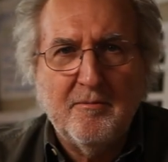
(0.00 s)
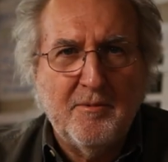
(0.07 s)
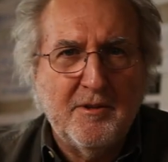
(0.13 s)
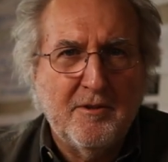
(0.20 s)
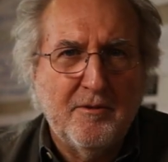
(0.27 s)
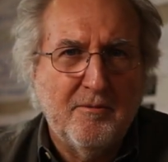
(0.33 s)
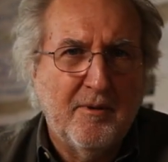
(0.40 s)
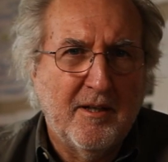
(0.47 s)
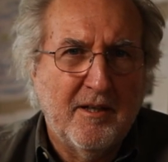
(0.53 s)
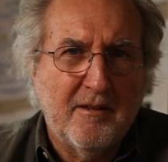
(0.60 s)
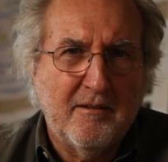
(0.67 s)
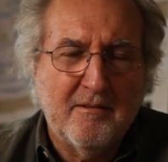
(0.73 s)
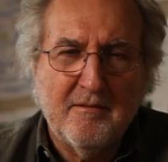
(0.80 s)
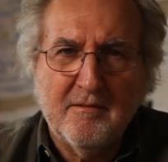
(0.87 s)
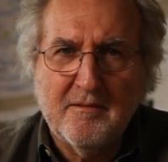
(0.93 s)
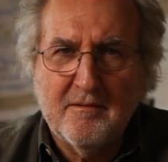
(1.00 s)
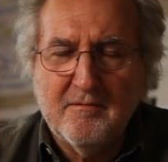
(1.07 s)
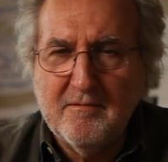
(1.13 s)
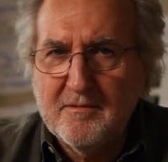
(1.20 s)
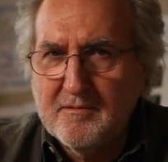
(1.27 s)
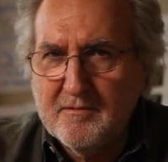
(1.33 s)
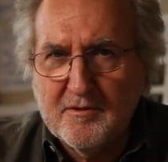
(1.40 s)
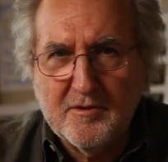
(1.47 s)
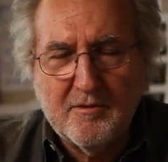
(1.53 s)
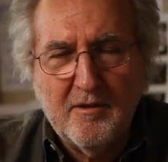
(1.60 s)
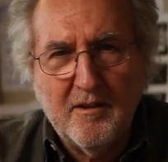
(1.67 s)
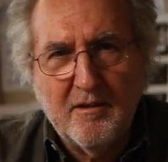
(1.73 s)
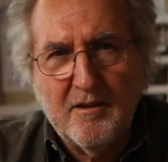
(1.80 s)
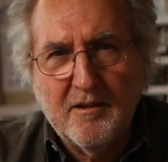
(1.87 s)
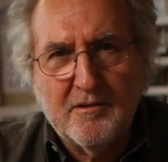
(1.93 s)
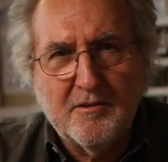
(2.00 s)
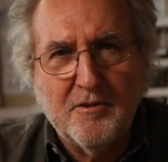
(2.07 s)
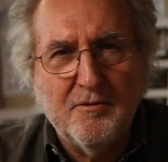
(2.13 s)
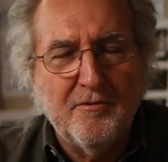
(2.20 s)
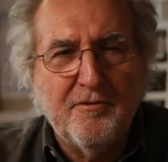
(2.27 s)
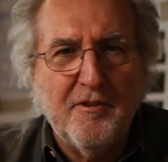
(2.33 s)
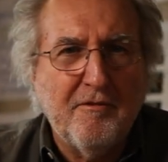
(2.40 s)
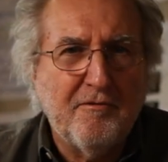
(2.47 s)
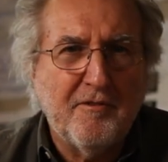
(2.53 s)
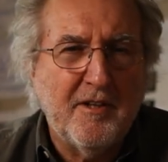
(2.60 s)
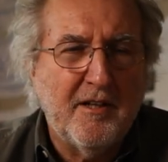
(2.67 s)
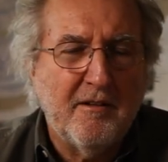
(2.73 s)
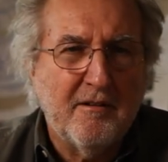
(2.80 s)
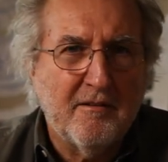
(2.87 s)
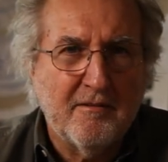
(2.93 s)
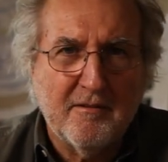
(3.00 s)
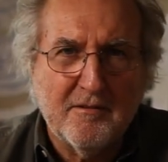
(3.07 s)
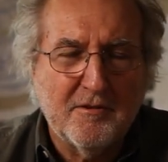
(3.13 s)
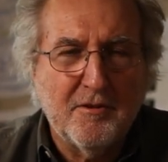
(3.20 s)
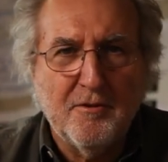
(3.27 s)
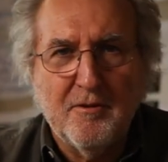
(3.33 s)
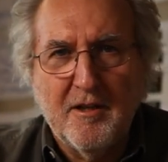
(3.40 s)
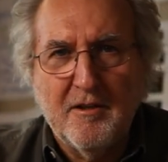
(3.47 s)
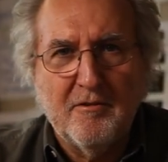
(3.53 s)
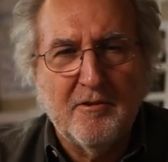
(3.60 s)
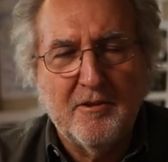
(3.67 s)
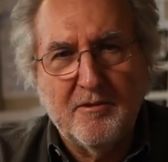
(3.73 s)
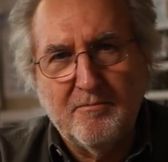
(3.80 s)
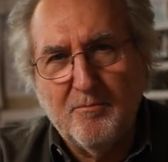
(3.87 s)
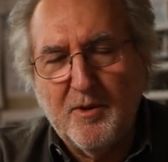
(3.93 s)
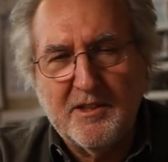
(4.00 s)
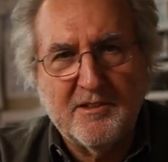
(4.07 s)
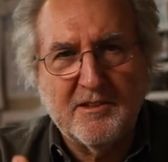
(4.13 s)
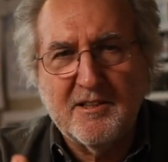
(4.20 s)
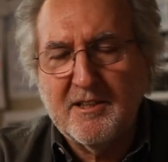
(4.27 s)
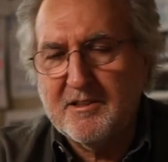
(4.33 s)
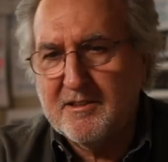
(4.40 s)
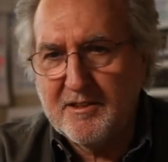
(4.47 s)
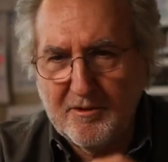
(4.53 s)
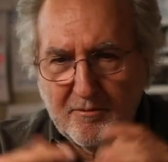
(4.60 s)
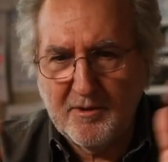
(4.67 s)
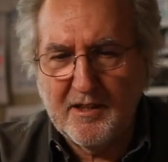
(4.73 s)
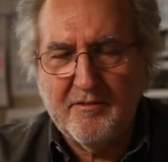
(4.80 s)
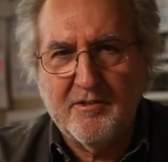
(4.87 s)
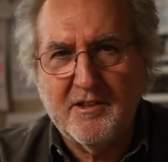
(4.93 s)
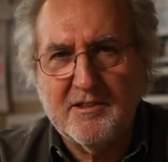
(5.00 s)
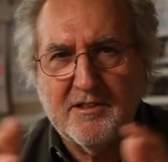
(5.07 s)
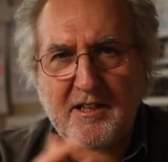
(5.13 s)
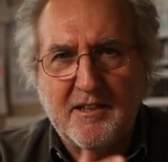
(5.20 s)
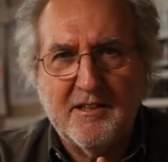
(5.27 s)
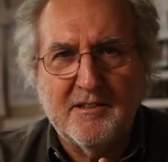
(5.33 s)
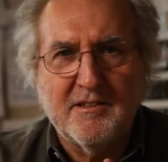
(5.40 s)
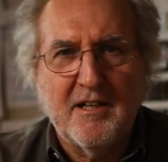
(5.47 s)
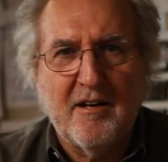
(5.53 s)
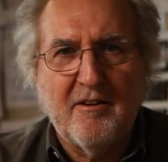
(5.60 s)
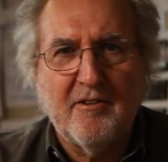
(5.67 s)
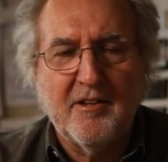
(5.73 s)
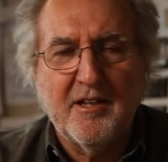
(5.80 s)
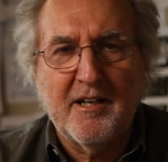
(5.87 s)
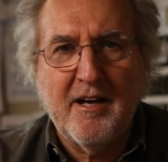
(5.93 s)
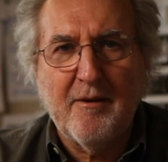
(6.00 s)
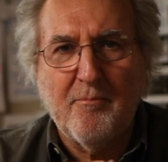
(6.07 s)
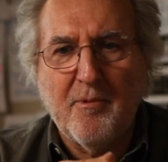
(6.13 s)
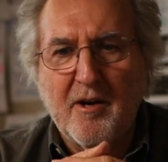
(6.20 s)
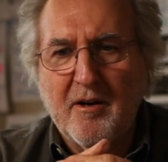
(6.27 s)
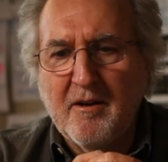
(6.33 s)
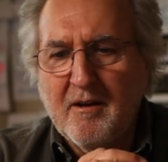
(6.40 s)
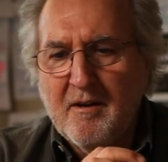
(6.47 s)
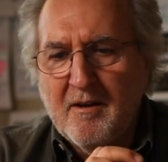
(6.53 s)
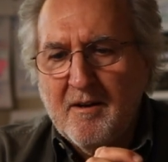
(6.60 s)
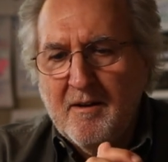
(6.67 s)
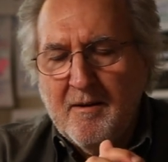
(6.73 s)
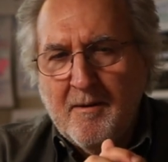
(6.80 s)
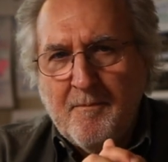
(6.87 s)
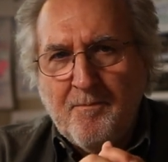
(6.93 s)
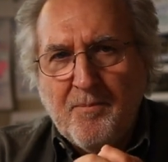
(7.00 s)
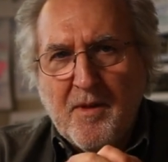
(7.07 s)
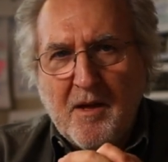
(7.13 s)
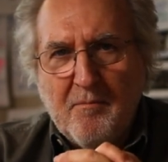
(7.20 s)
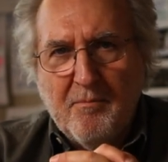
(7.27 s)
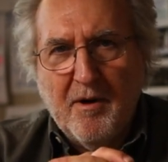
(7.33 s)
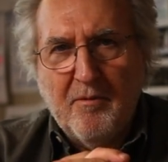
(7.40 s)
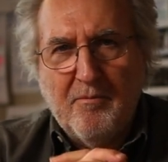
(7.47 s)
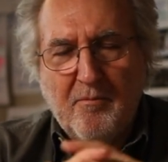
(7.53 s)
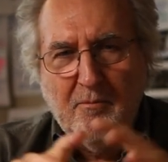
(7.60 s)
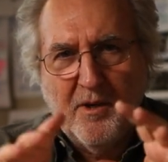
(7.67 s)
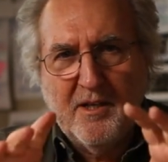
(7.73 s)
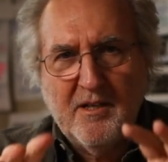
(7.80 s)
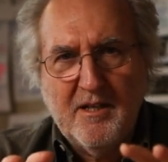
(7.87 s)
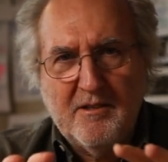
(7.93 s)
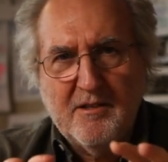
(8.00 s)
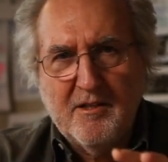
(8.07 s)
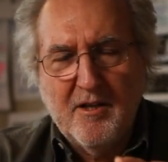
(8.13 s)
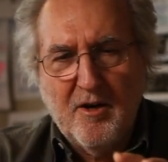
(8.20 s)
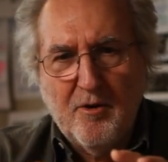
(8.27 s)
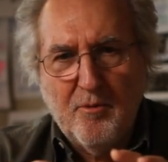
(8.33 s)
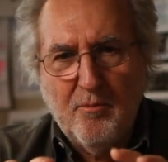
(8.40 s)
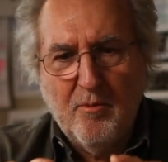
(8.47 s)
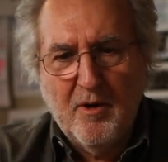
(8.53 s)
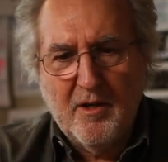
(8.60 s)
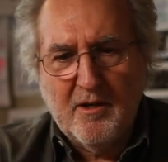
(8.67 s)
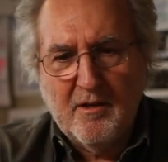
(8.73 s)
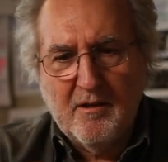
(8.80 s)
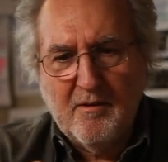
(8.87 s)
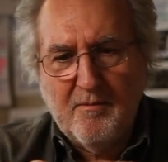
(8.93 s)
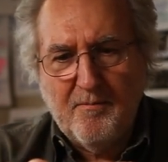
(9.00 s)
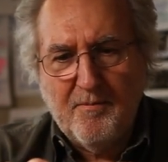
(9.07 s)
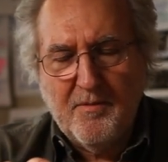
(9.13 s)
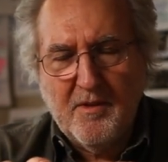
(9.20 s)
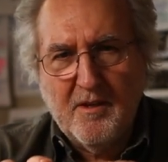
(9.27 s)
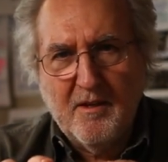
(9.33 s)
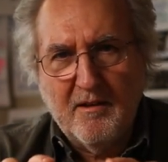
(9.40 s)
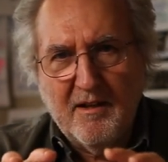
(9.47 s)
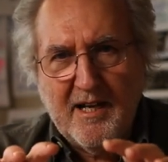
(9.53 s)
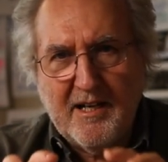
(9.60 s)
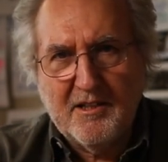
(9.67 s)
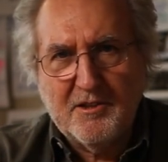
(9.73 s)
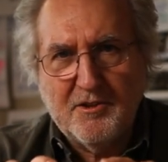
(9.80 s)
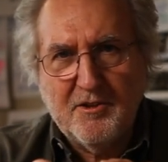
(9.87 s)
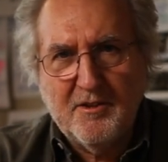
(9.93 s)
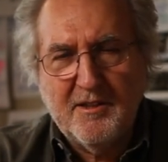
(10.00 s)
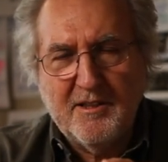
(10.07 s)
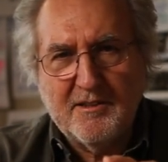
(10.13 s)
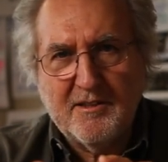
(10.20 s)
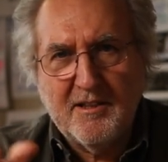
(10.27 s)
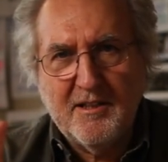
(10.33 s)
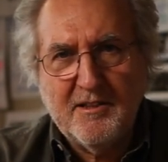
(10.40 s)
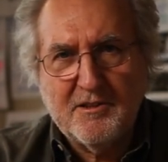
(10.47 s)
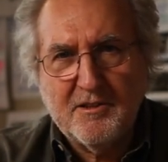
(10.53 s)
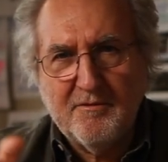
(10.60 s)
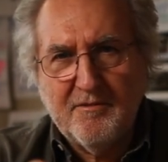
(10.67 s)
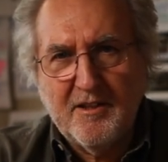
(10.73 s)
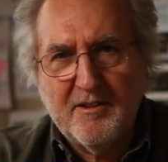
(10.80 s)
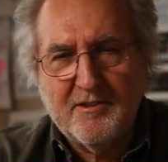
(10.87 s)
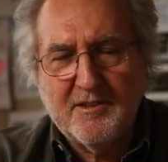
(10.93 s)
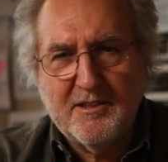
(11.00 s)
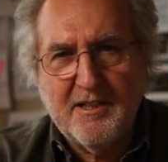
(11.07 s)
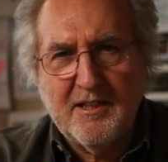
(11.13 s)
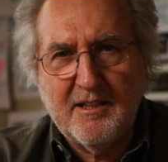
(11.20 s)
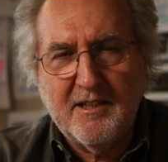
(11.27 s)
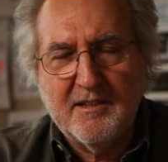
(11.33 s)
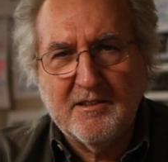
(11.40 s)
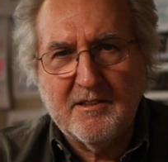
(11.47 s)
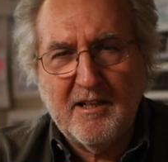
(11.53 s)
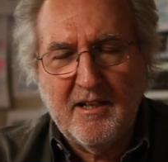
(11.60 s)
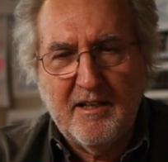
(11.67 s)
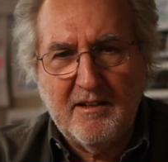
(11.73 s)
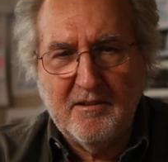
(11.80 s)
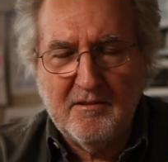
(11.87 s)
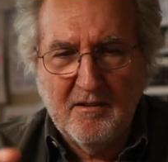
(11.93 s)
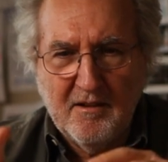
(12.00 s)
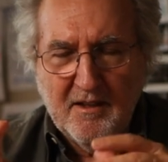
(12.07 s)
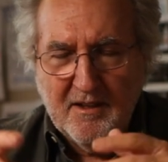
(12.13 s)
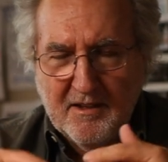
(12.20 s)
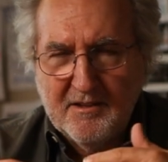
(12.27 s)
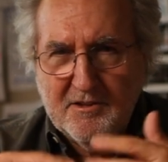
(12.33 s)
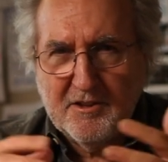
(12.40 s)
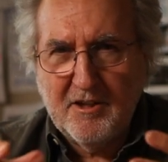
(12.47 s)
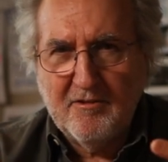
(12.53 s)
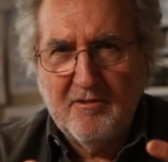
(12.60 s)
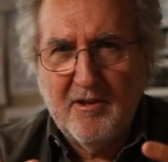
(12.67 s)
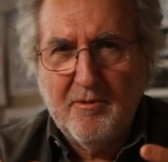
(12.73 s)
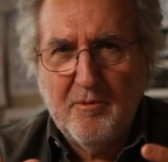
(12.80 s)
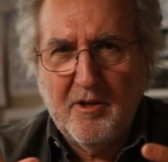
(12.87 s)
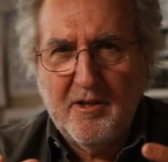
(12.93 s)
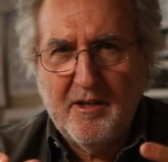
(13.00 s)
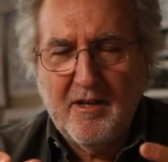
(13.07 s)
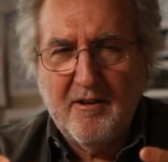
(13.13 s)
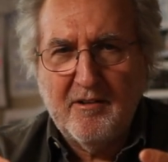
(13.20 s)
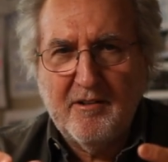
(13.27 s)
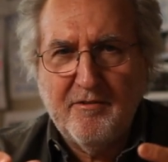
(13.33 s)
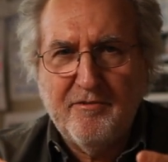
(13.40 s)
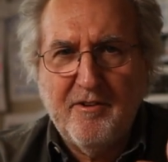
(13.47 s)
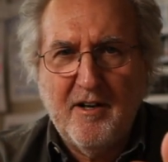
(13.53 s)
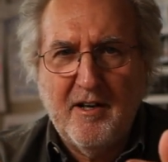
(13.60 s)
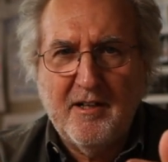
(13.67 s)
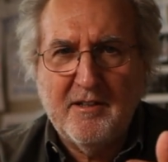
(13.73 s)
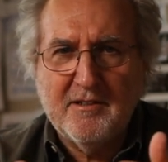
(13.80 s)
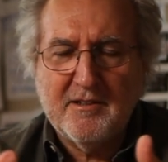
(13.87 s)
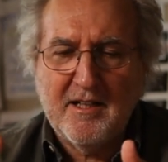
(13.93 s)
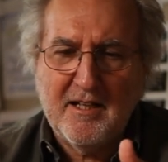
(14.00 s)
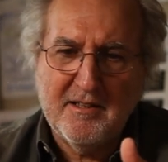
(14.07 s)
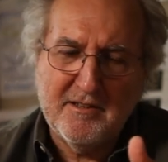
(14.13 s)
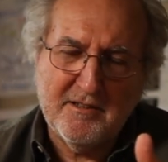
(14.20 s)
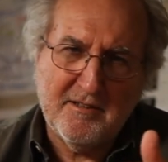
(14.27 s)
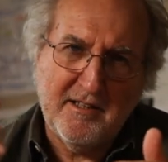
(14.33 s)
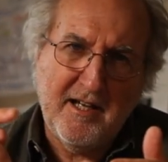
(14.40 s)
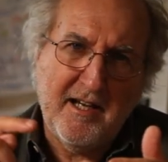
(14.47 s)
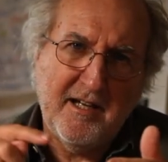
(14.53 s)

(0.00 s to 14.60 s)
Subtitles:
we do one at 250 and 200 and 160 or whatever the settings are in the camera. But we need to know what the latitude is at each of those settings, and generally what you're going to find is as the